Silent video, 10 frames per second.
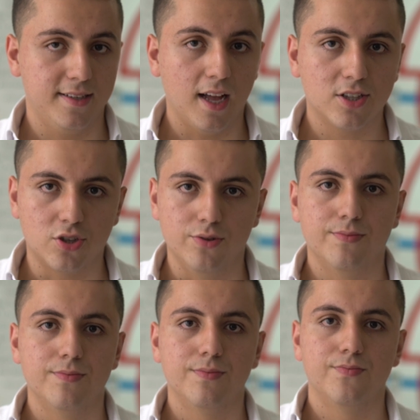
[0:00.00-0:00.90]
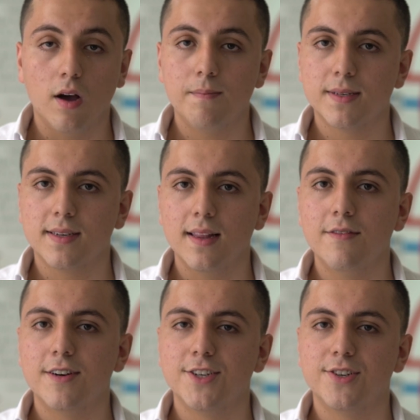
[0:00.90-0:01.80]
It is not true. The compass
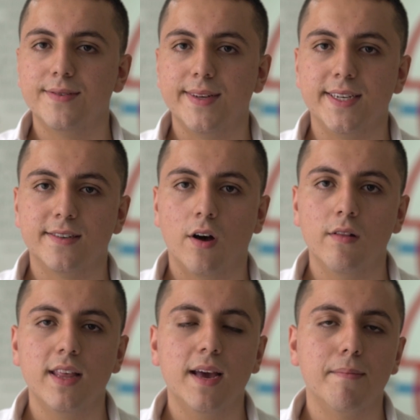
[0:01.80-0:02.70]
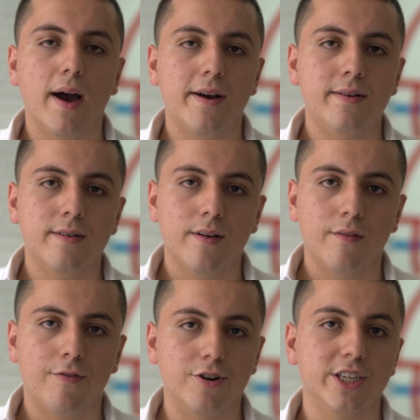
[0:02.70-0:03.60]
calibration is only a
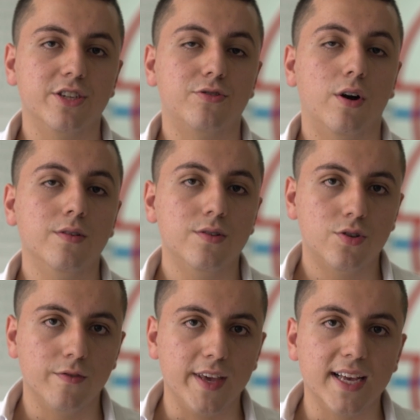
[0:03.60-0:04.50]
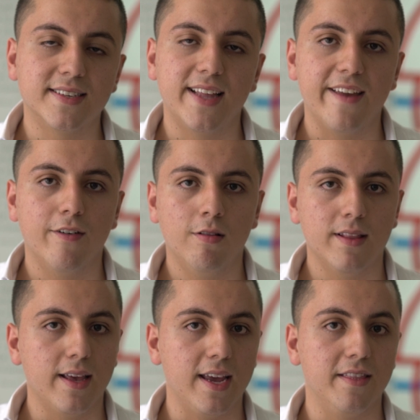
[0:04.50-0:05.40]
matter for the drone to be
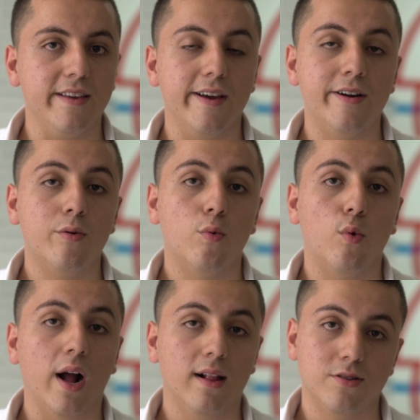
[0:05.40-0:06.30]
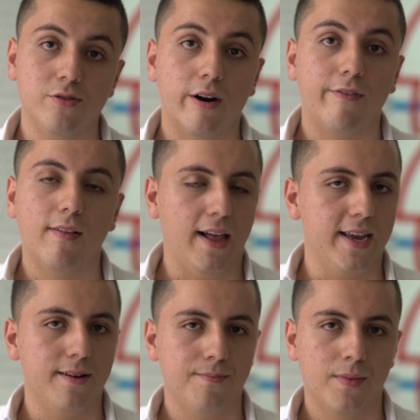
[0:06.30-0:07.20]
stable in the air while you are
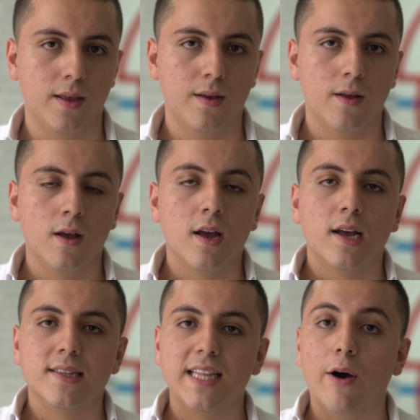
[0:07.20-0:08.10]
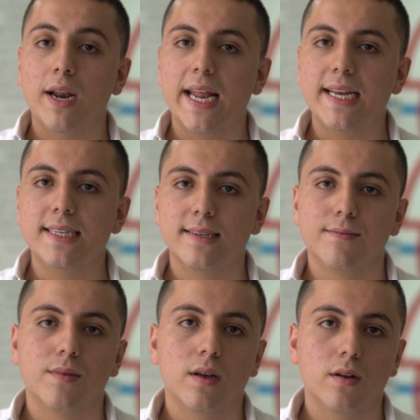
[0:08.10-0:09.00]
flying.
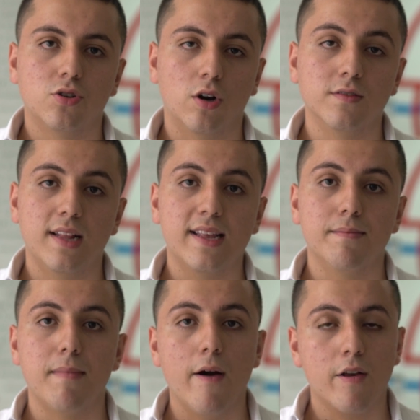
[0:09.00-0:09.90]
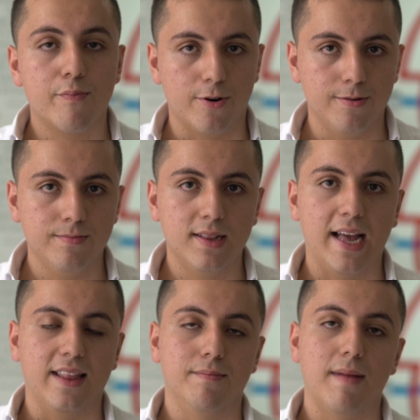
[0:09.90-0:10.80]
Nowadays, drones like the Mavic Pro,
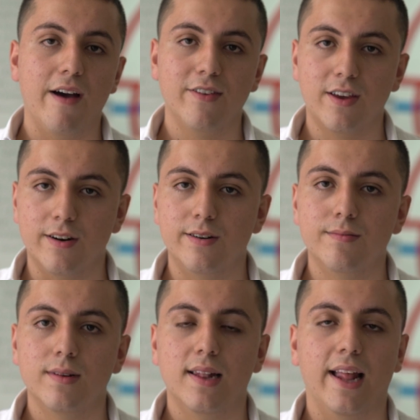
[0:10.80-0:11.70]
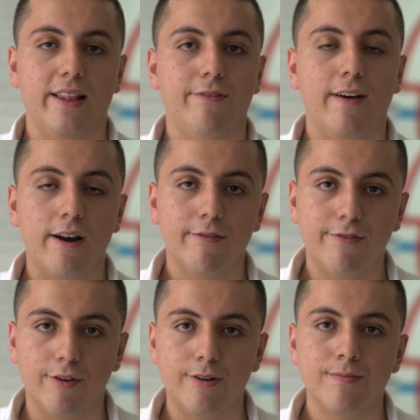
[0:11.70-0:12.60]
like the Mavic Air, like the
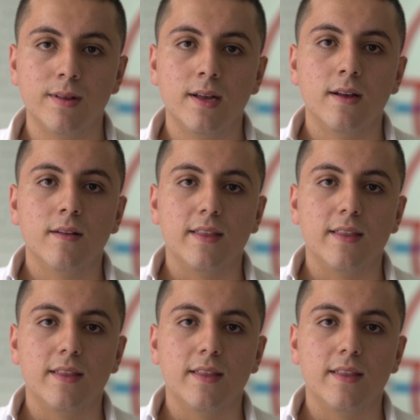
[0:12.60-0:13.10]
Phantom 4,